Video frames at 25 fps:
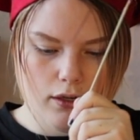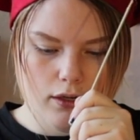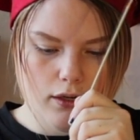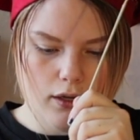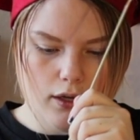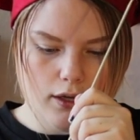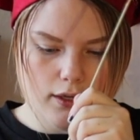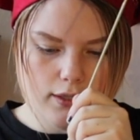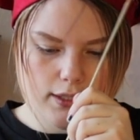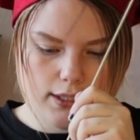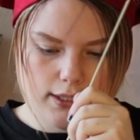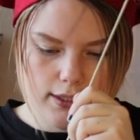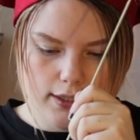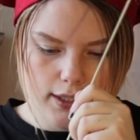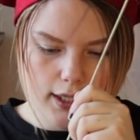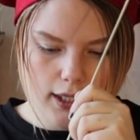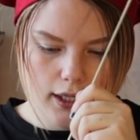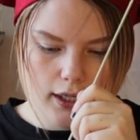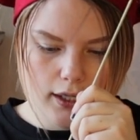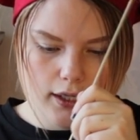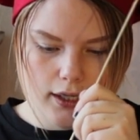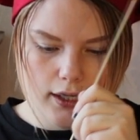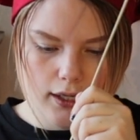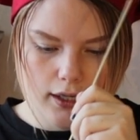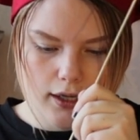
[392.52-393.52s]
a
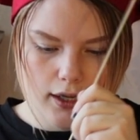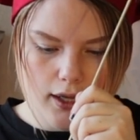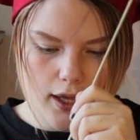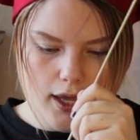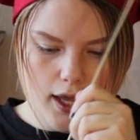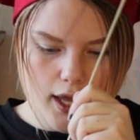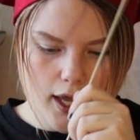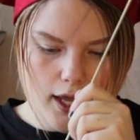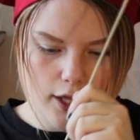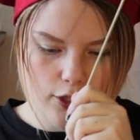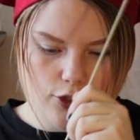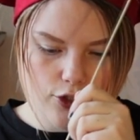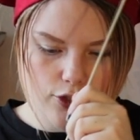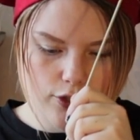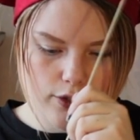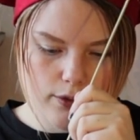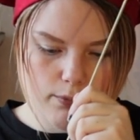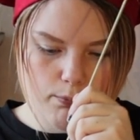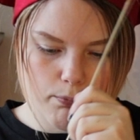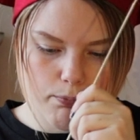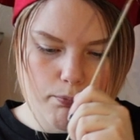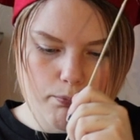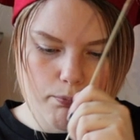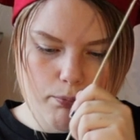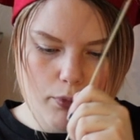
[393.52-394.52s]
stick and
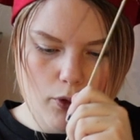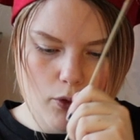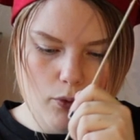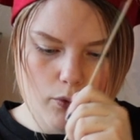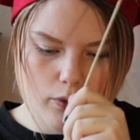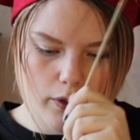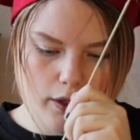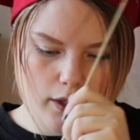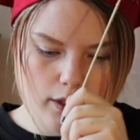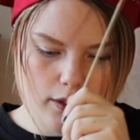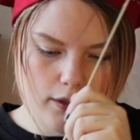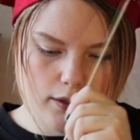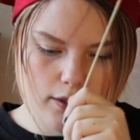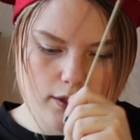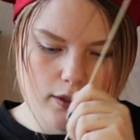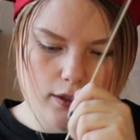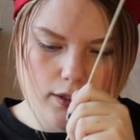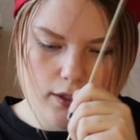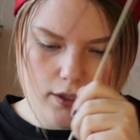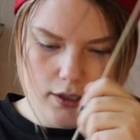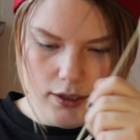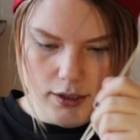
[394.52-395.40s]
just poke it.